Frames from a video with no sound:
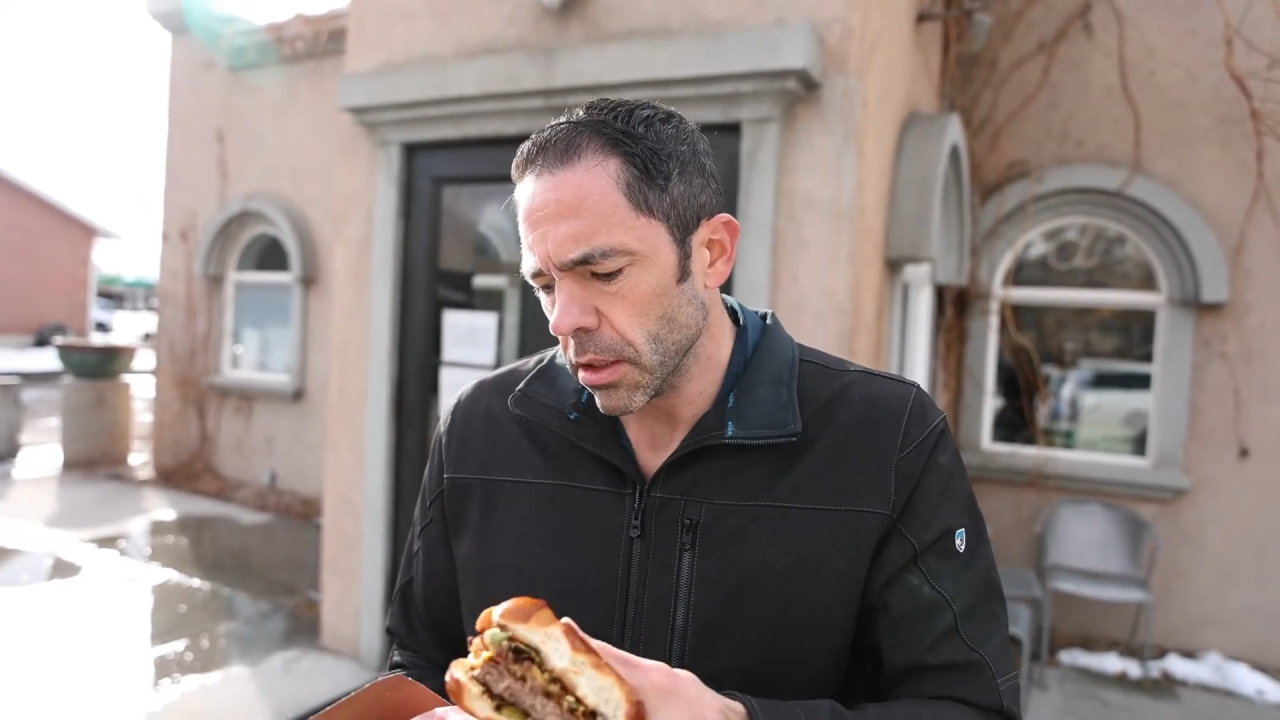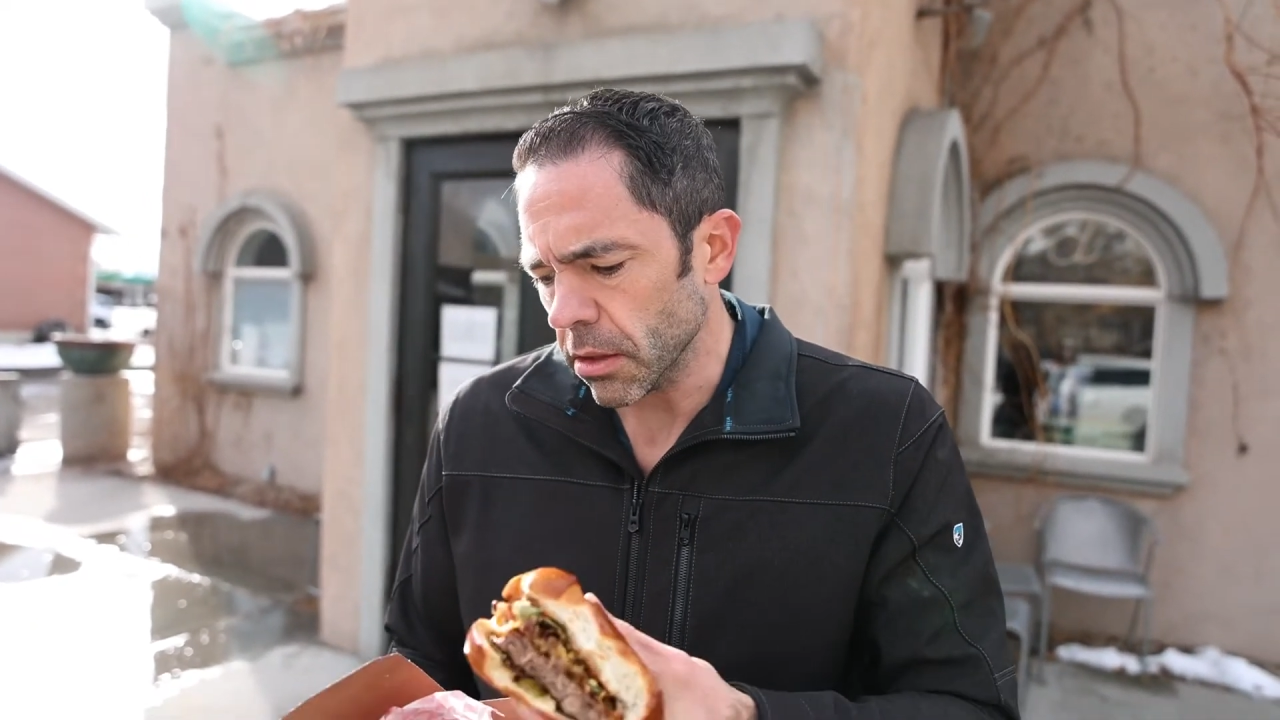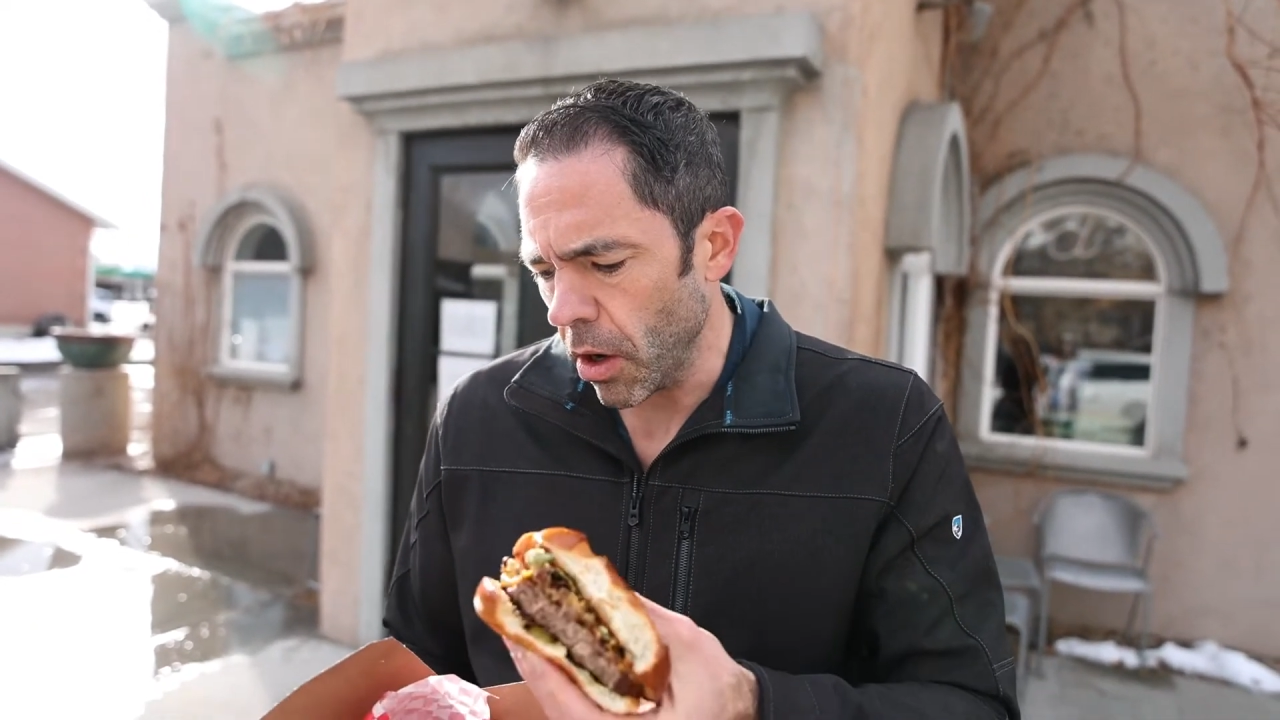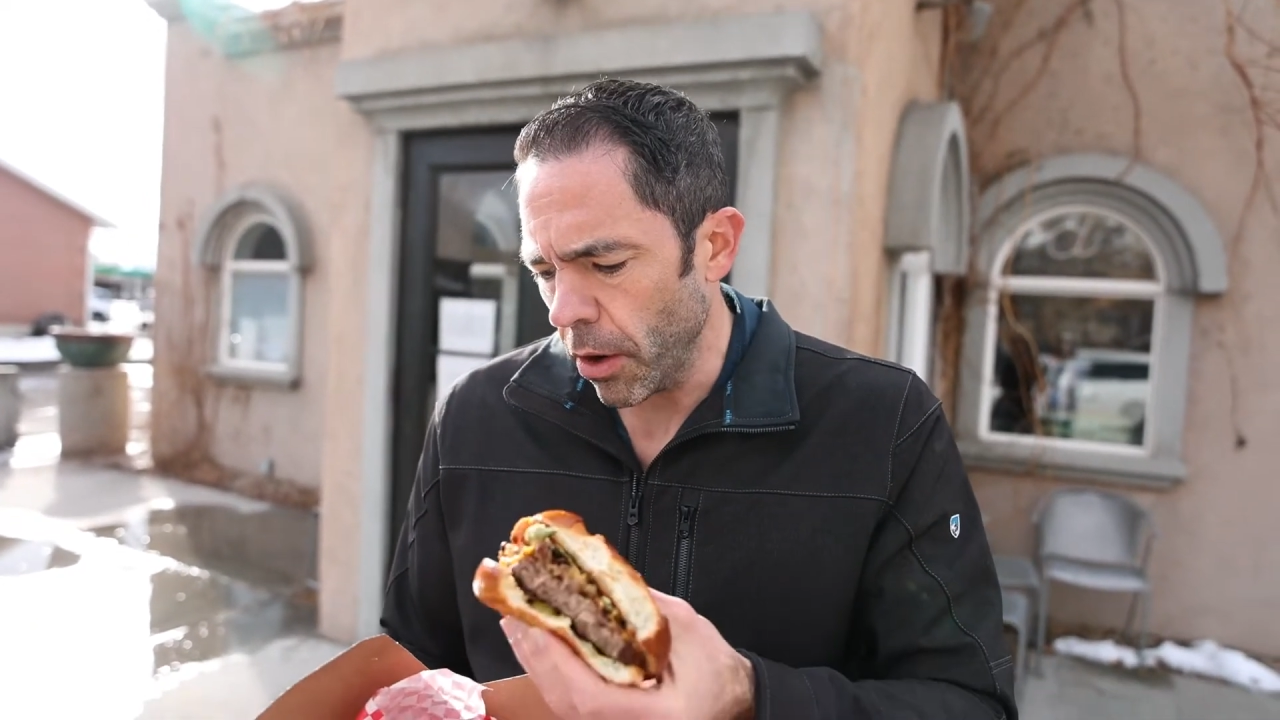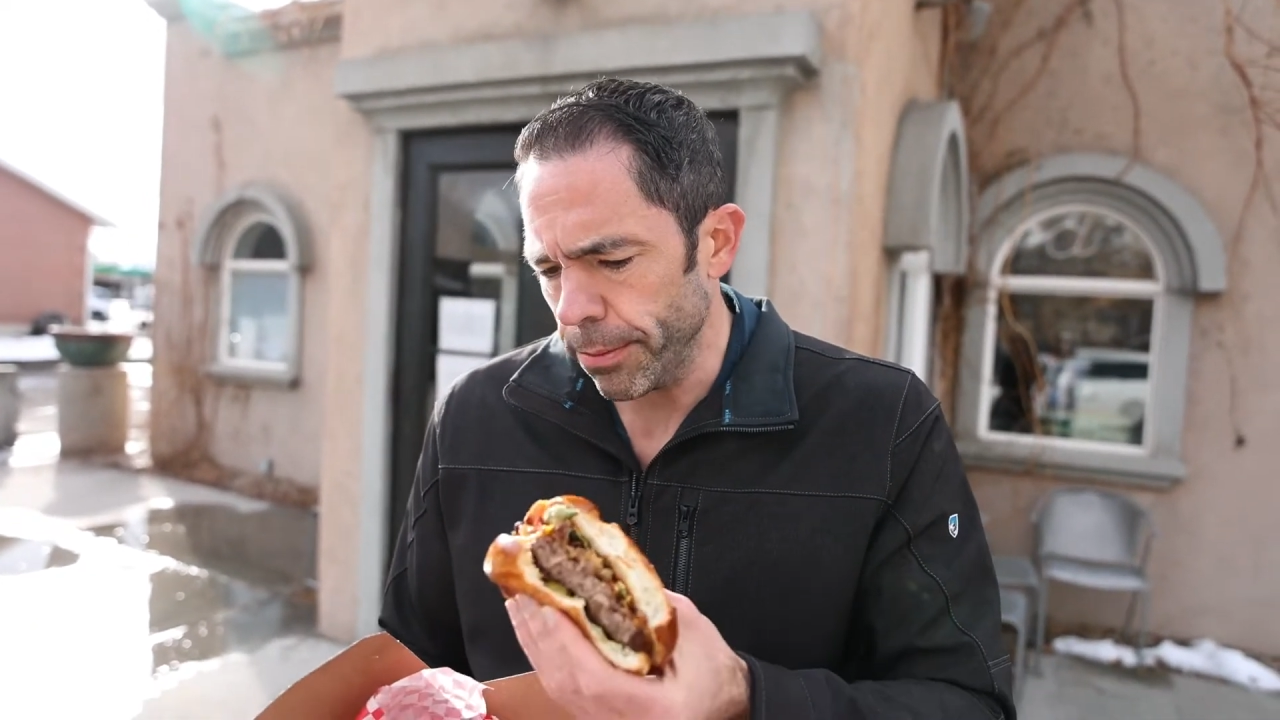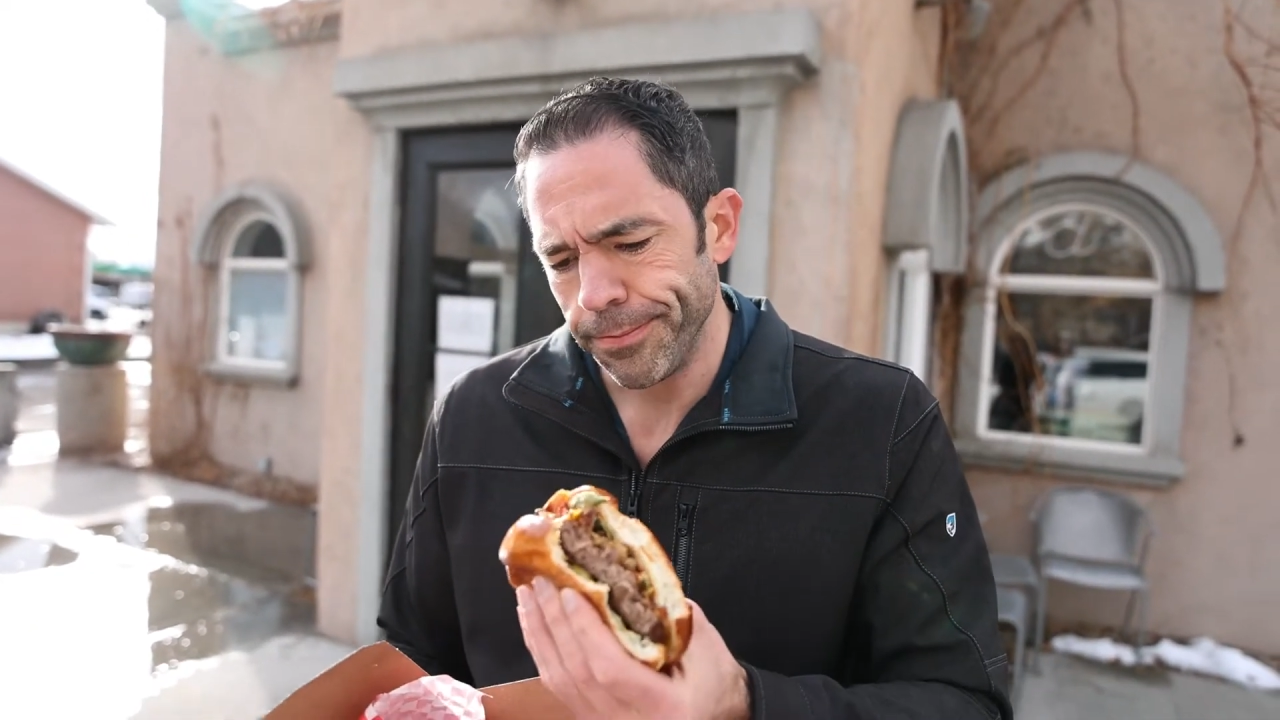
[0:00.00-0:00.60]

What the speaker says: So,